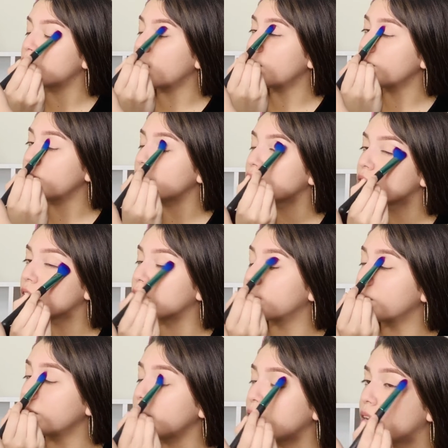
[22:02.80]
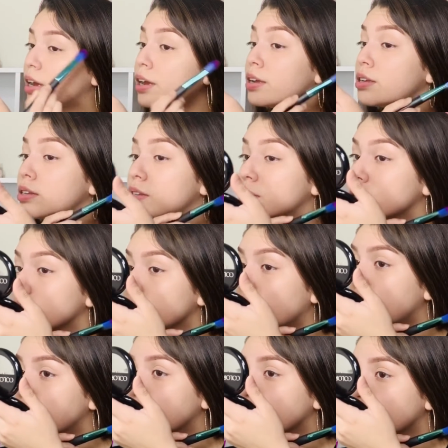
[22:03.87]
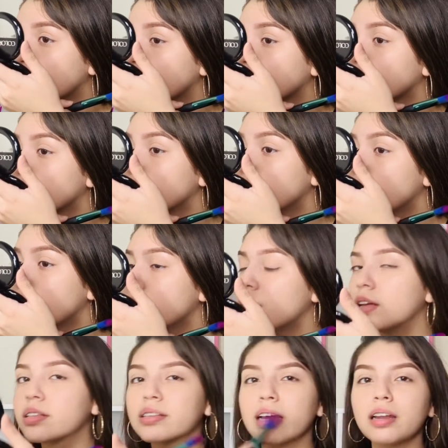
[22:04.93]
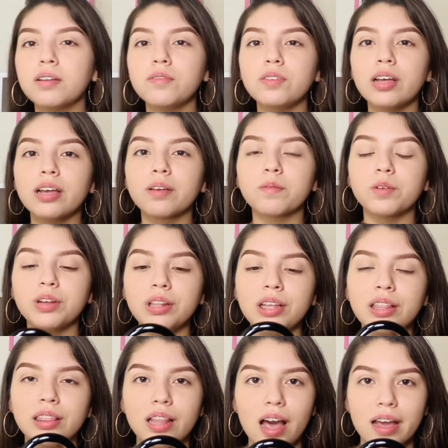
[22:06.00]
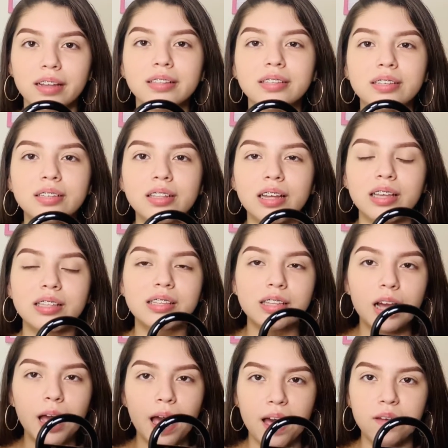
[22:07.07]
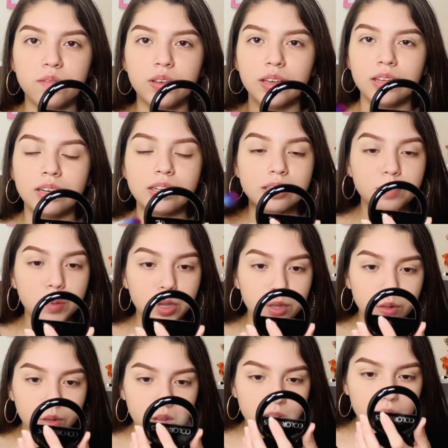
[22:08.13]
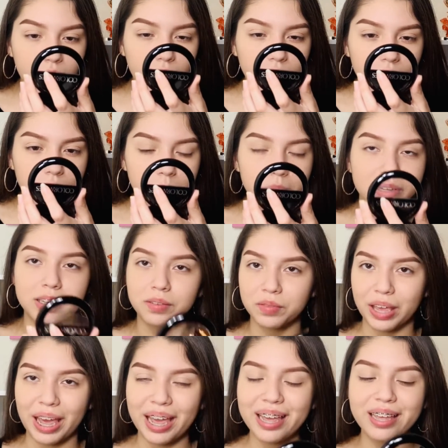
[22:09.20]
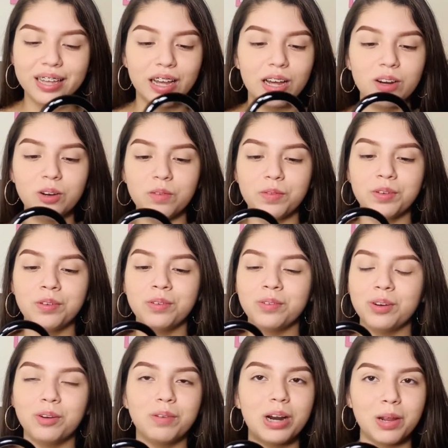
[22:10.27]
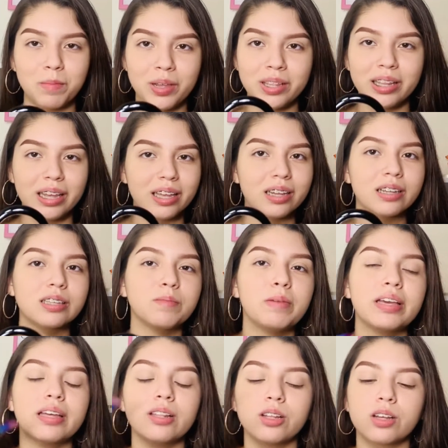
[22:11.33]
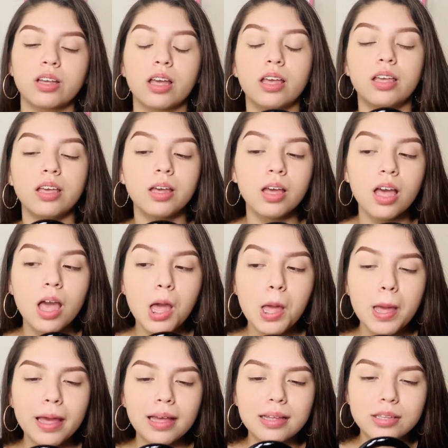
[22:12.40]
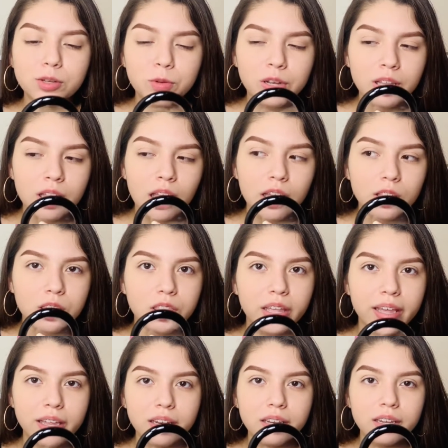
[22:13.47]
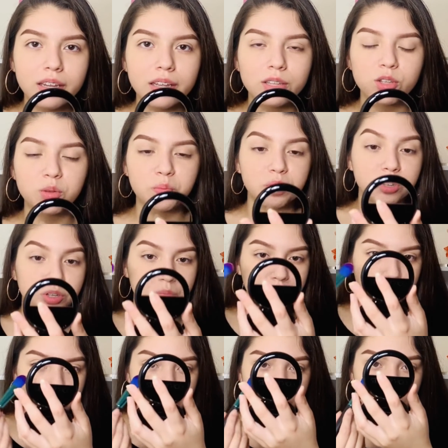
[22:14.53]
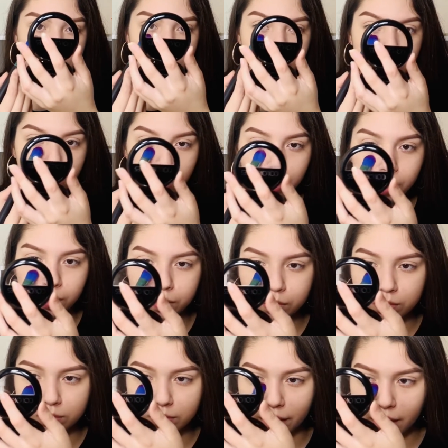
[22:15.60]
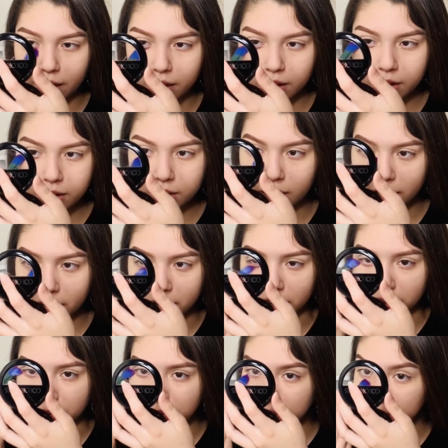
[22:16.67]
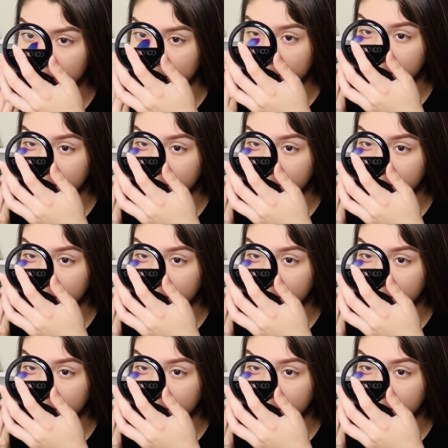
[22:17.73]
powder is like really nice. I mean, like, it's kind of like really light. Like, it's not heavy. It doesn't make you look like a piece of cake. I don't know if you know what I mean. Like, it doesn't make it look cakey. It's really like thin and super smooth. So yeah, I kind of like it. It's